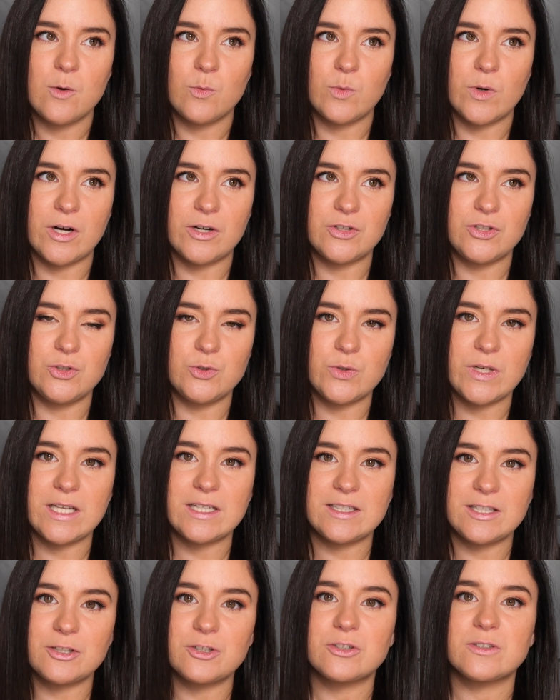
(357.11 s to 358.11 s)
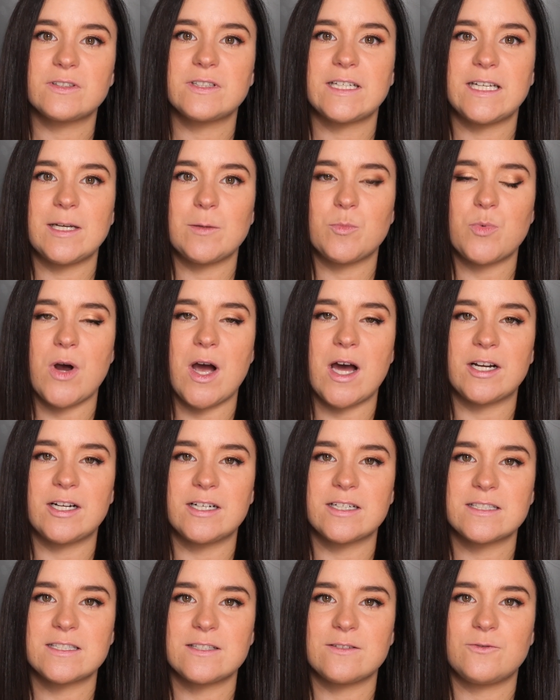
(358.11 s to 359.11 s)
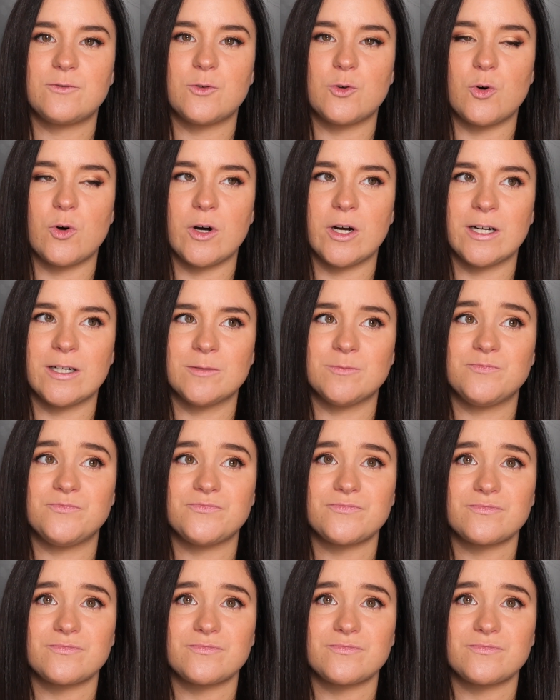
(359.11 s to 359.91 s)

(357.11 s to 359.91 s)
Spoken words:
where you can literally get products for